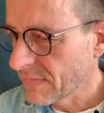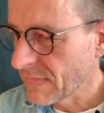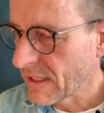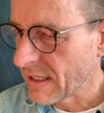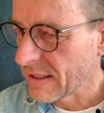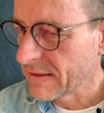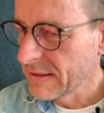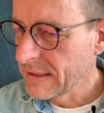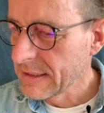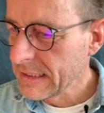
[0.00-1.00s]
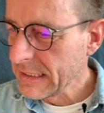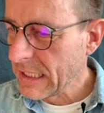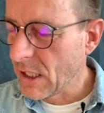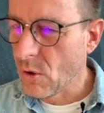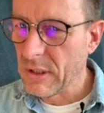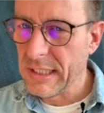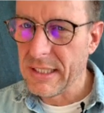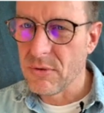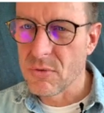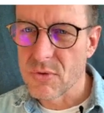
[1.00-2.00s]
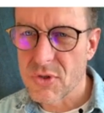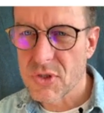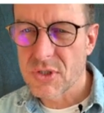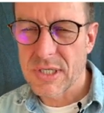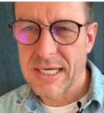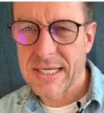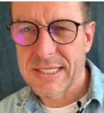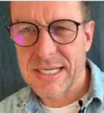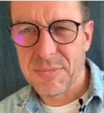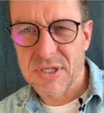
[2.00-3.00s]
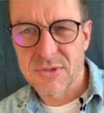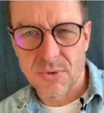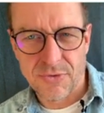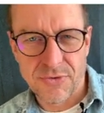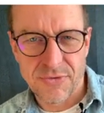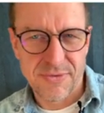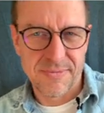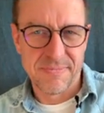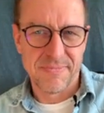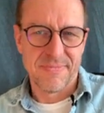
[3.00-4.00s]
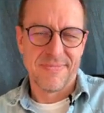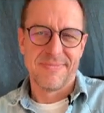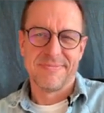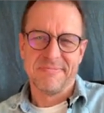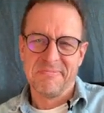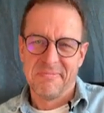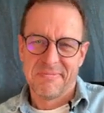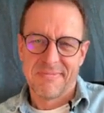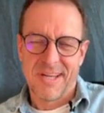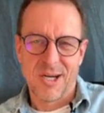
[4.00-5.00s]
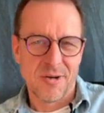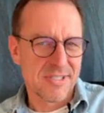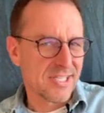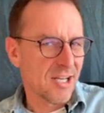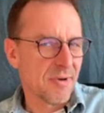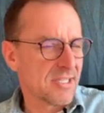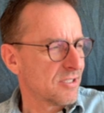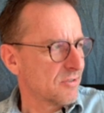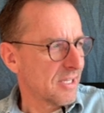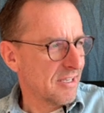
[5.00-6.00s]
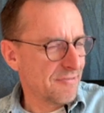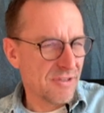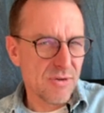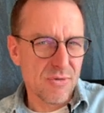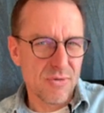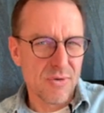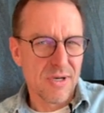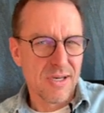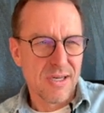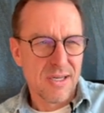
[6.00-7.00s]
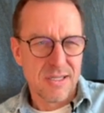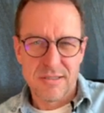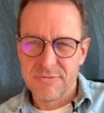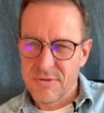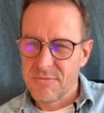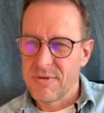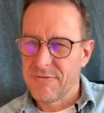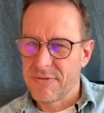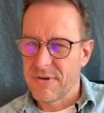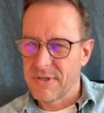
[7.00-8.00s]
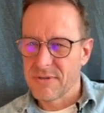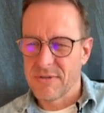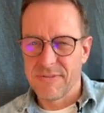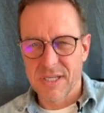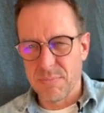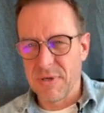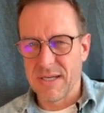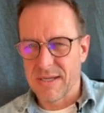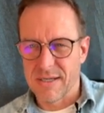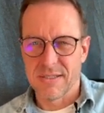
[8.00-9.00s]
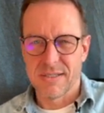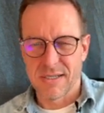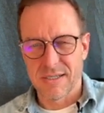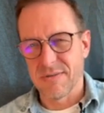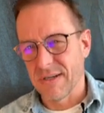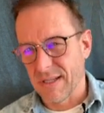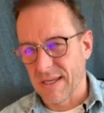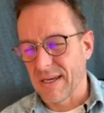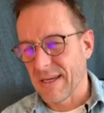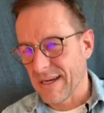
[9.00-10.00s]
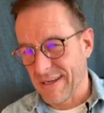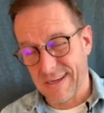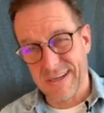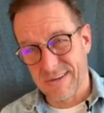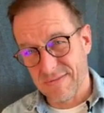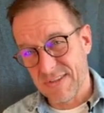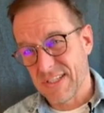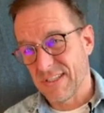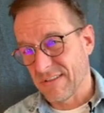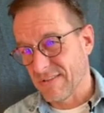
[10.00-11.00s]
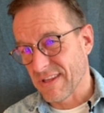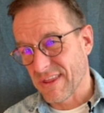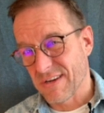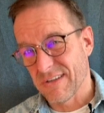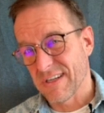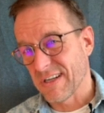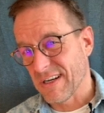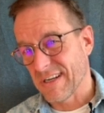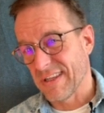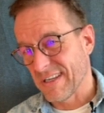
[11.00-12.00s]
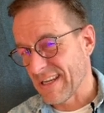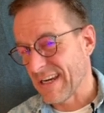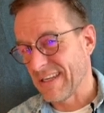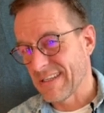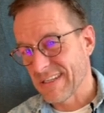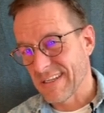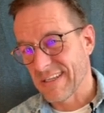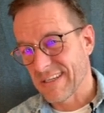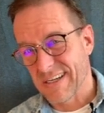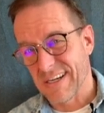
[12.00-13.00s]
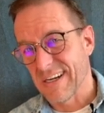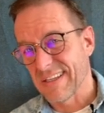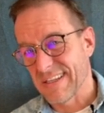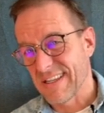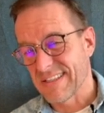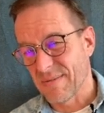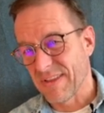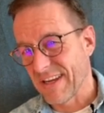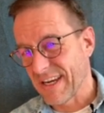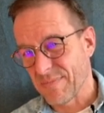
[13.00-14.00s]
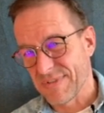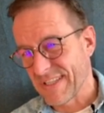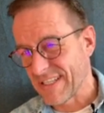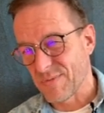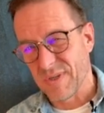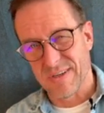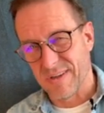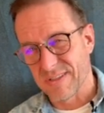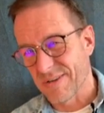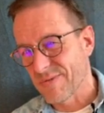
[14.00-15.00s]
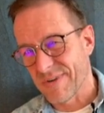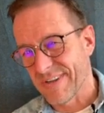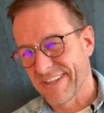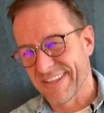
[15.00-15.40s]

Yeah? Only use academic sources. I always tell my students, if you refer to a Wikipedia article, really, I gonna visit you at 3 o'clock in the night, and then something happens that we all don't want.